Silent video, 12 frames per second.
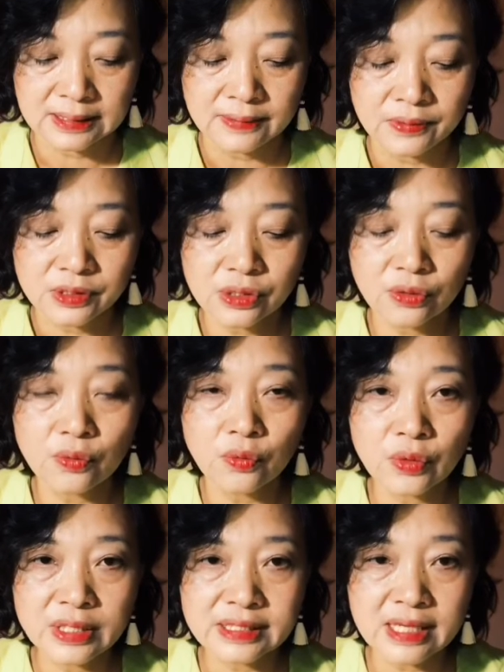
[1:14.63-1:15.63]
So
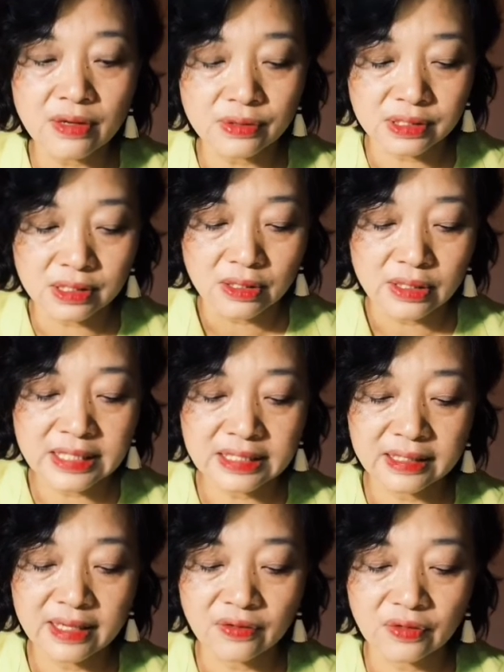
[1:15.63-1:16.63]
results
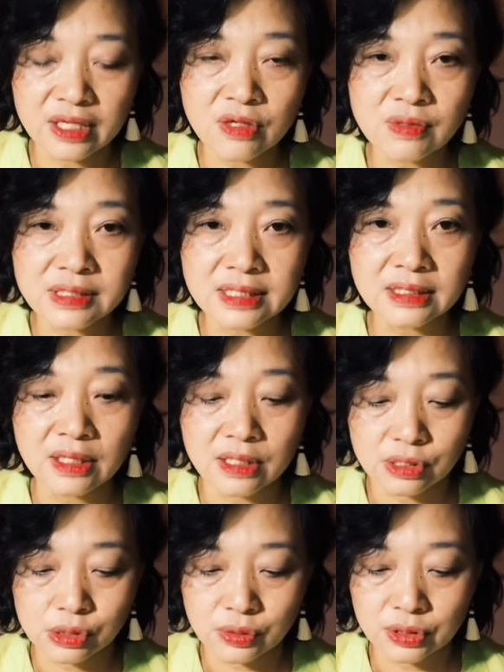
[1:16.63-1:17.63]
indicate that using the
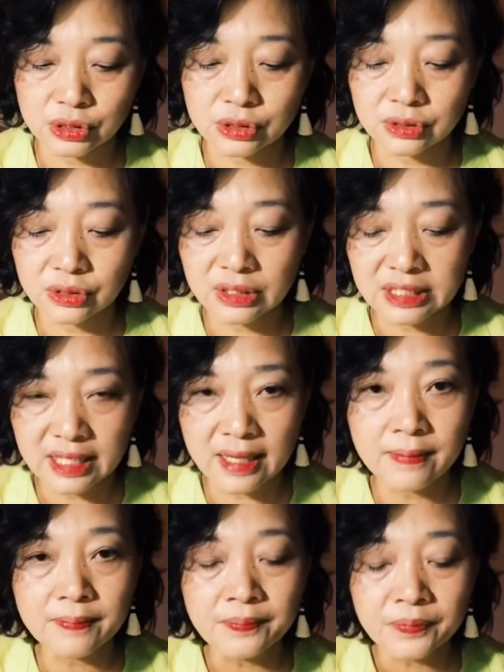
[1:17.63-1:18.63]
instructional
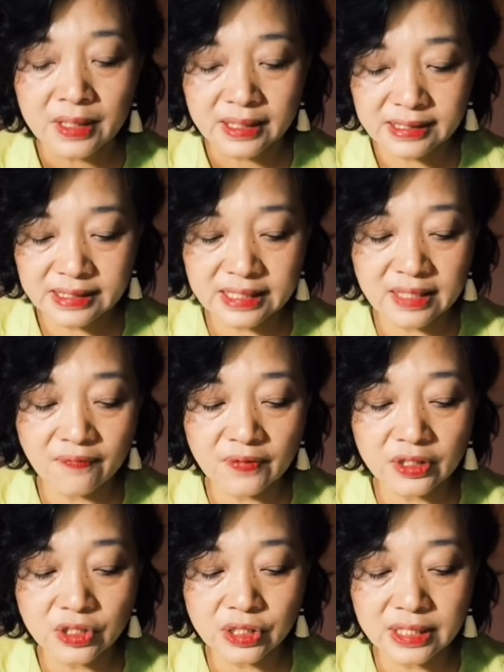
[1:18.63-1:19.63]
game
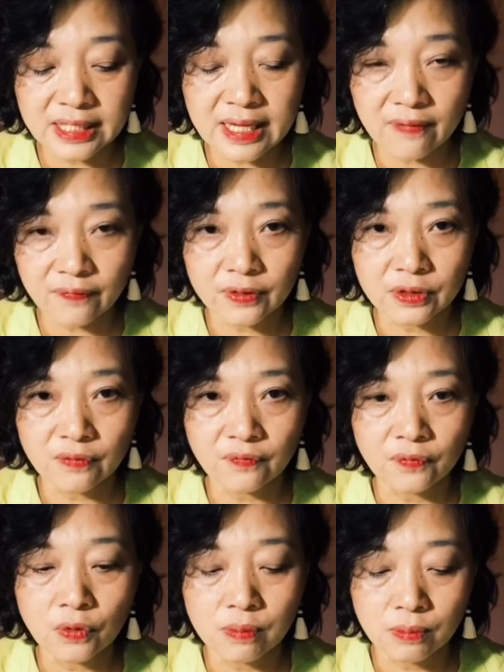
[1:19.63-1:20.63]
significantly affect the
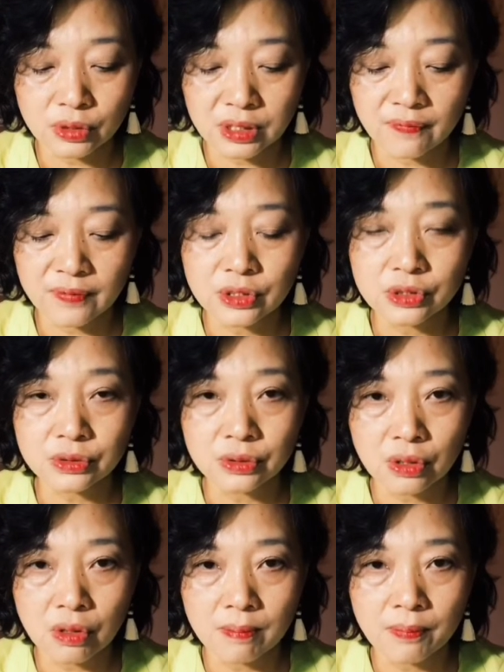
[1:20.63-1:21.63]
four
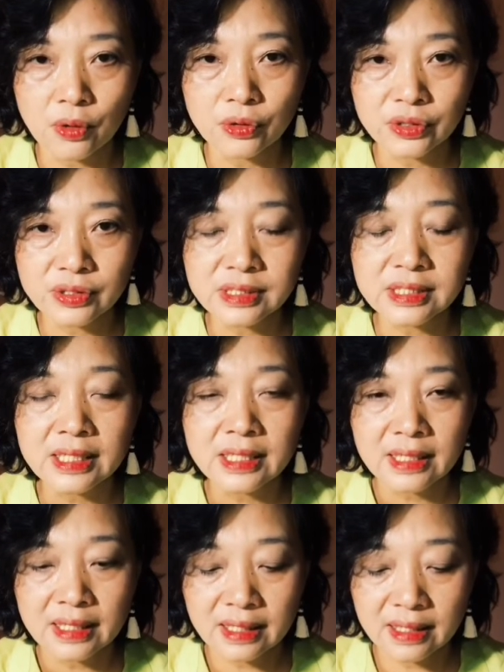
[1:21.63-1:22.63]
motivational components,
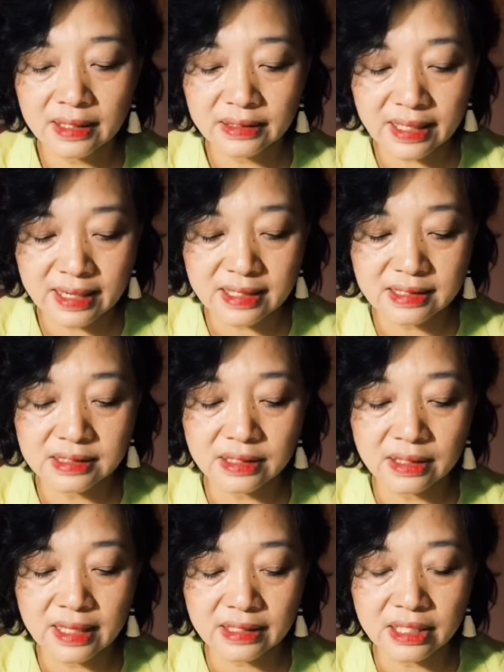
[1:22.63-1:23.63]
that is
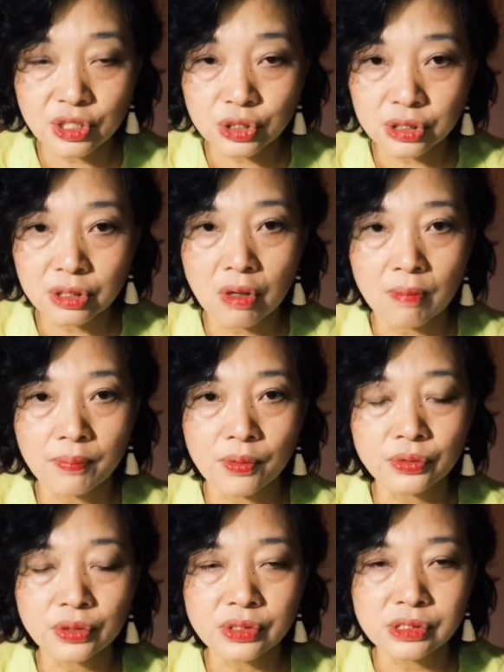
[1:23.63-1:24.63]
the attention
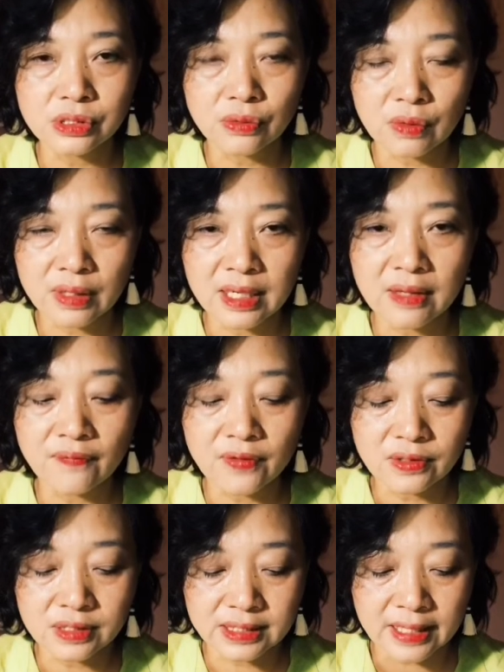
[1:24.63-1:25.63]
components, the
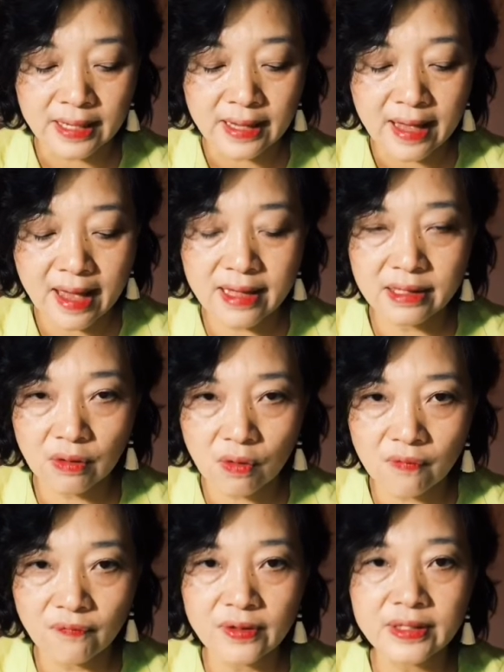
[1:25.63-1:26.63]
relevance, and the
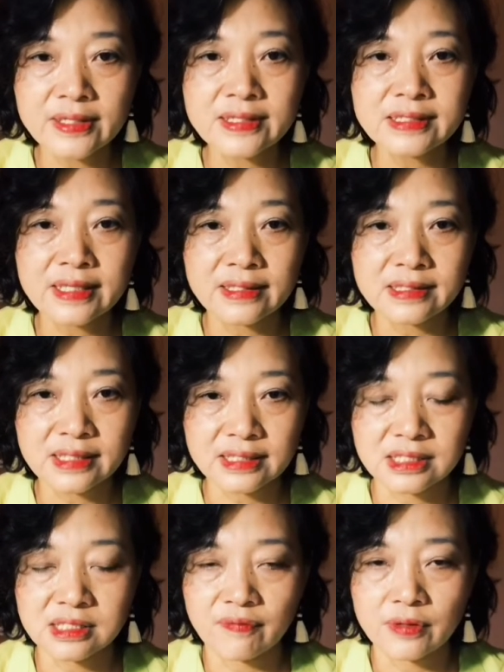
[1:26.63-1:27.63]
confidence and
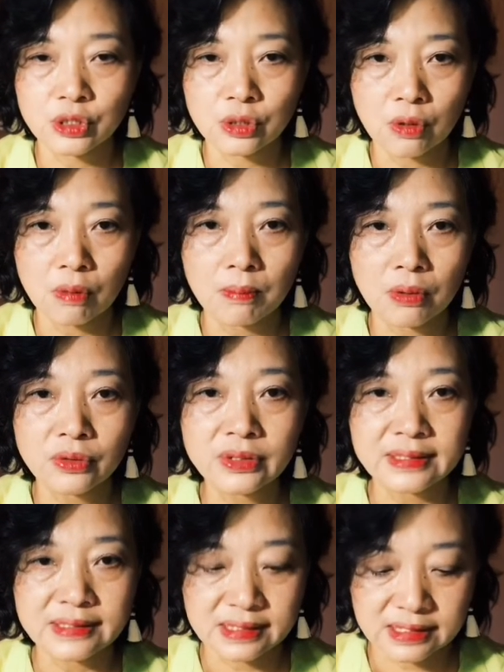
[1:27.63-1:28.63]
satisfaction
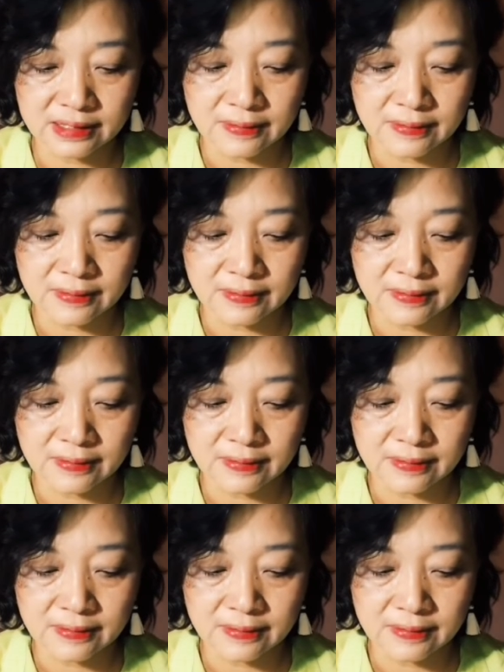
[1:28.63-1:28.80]
components.